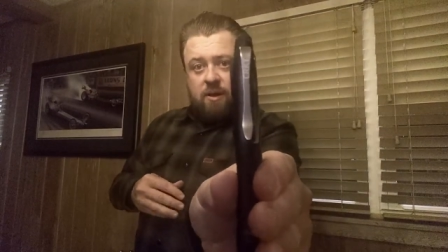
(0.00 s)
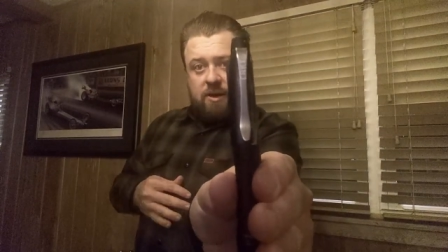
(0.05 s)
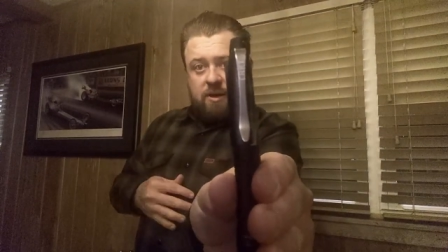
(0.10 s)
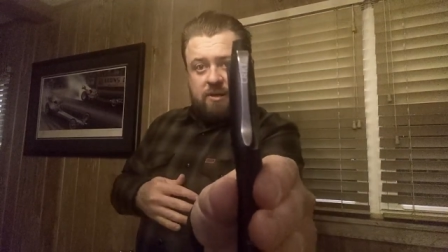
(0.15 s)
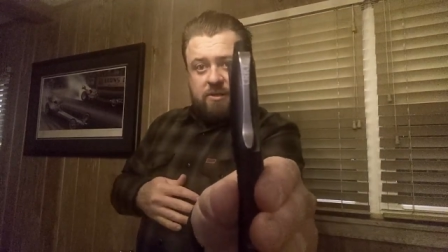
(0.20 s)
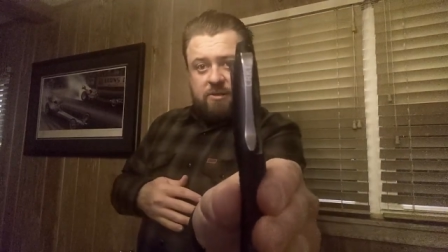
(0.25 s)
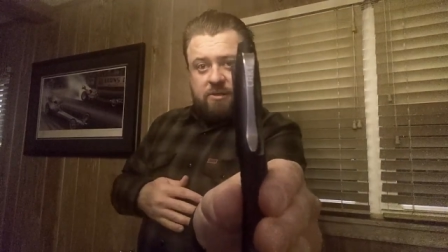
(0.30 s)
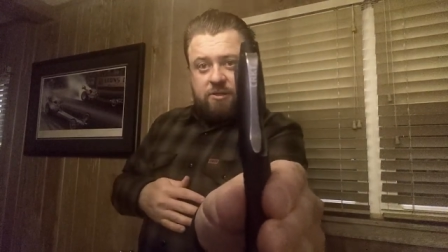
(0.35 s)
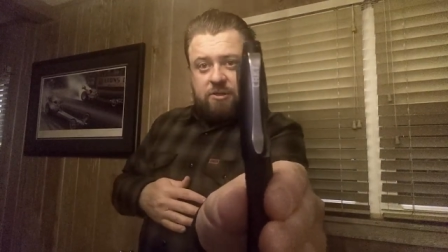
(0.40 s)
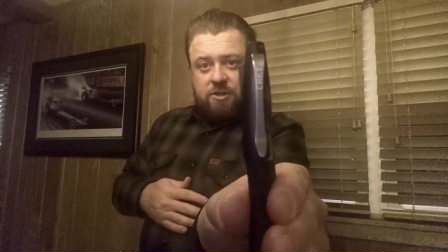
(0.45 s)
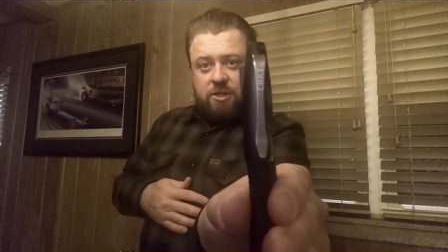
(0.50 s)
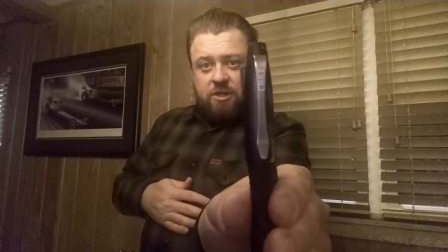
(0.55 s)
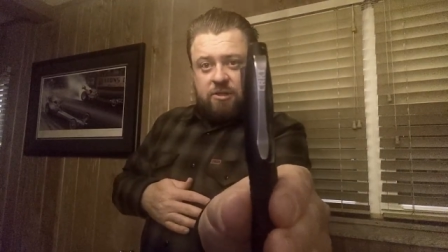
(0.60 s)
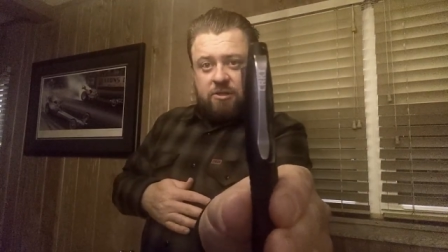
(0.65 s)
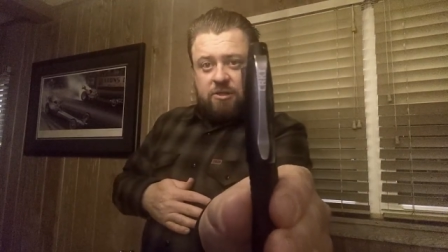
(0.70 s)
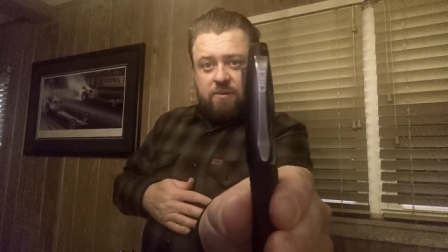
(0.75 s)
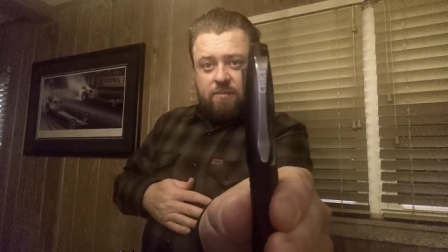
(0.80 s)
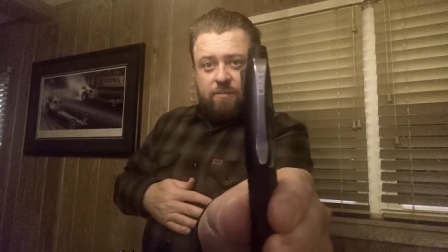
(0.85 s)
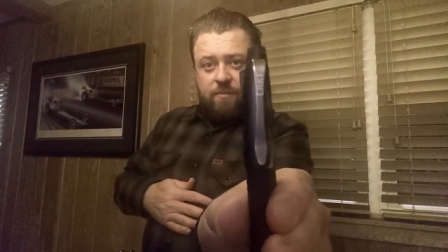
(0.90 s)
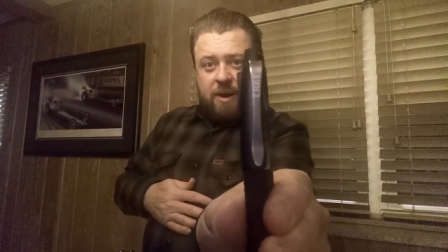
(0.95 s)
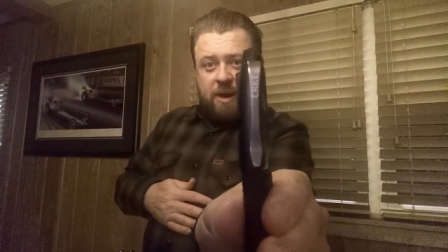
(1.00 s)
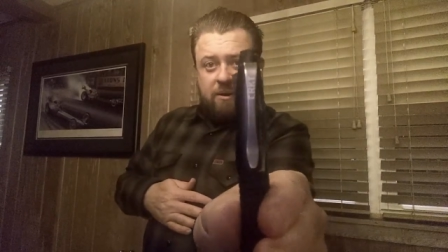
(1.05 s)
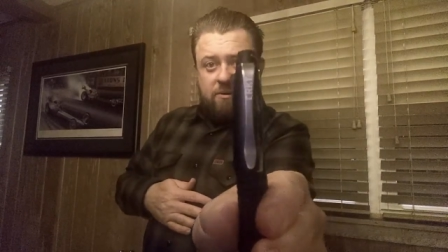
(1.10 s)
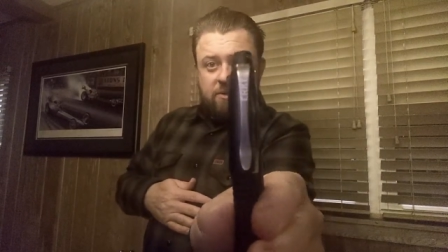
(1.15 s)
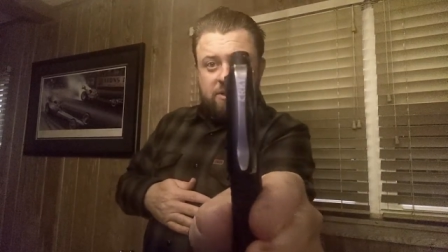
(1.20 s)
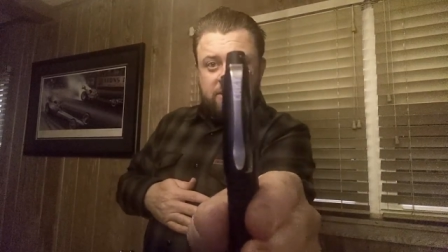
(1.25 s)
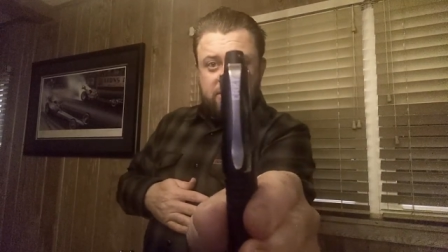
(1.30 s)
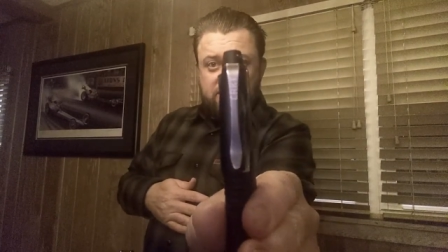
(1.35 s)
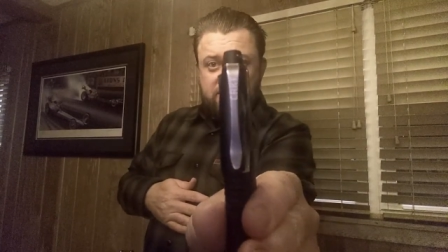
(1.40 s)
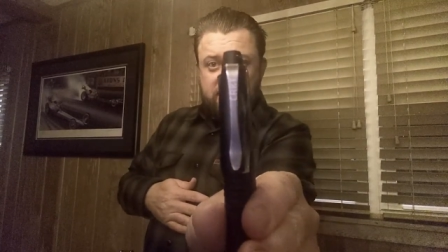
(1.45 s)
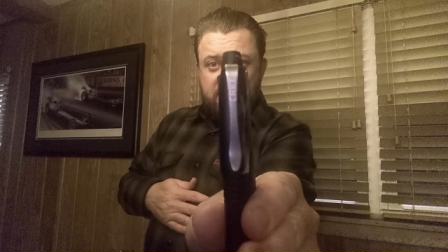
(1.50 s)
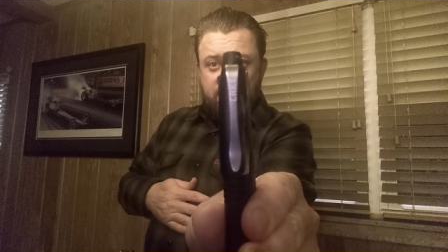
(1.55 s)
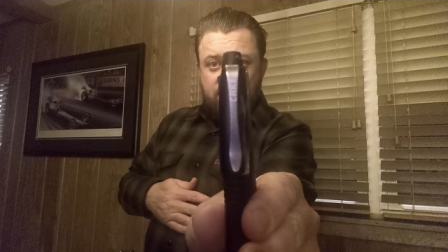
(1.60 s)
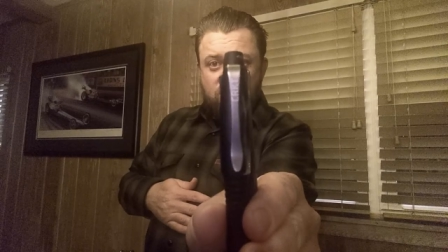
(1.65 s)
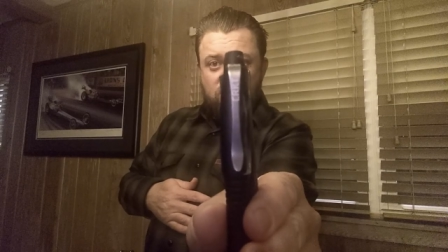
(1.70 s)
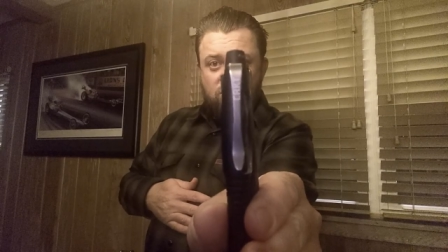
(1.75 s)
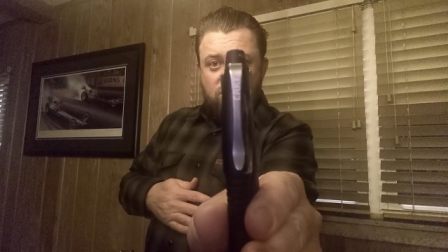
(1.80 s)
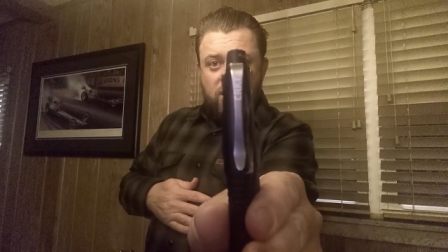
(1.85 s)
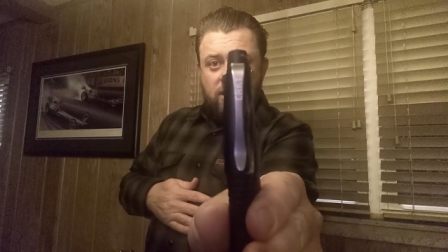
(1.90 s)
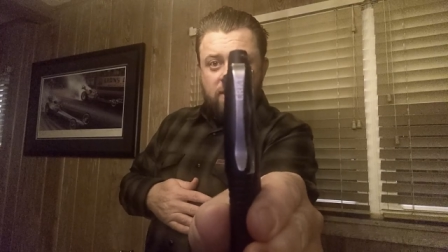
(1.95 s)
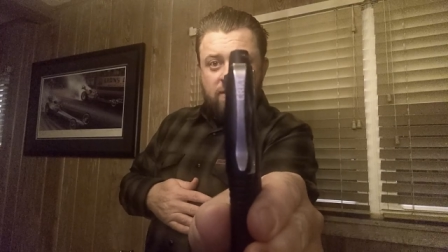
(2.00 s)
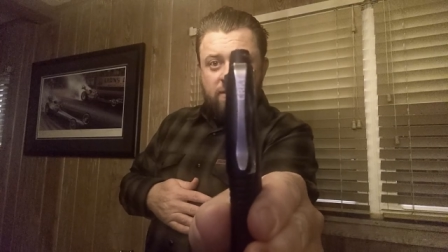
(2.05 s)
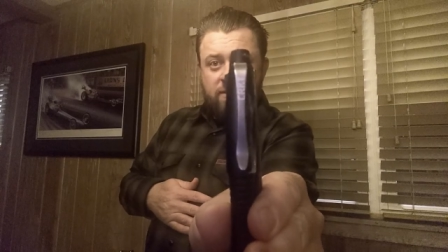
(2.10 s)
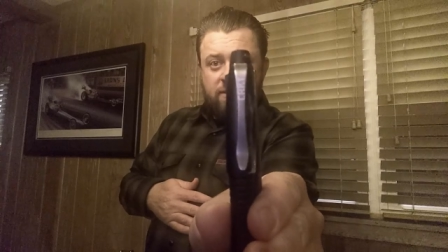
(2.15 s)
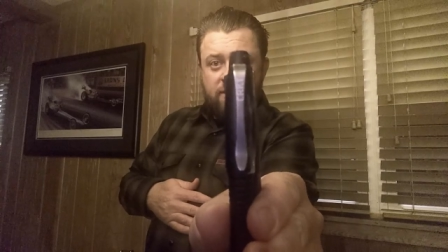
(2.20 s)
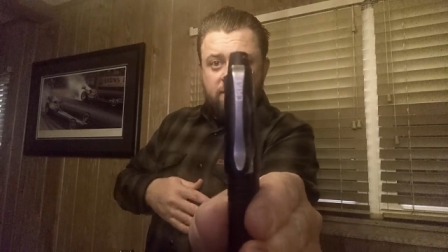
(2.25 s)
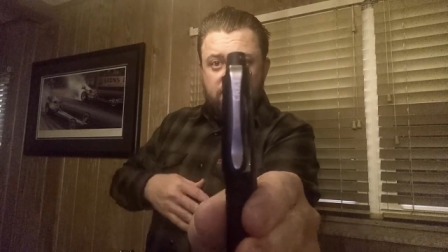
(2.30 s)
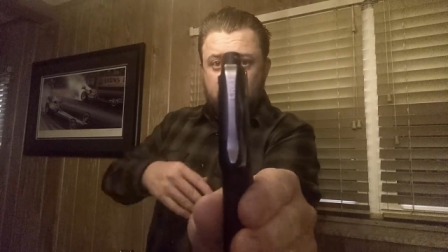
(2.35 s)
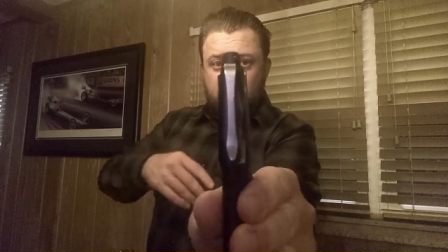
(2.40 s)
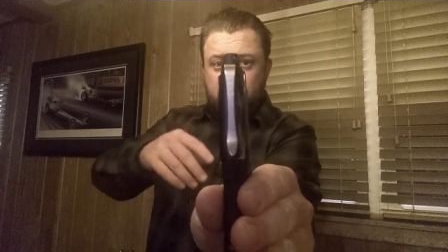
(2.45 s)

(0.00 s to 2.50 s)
it is just about the same width.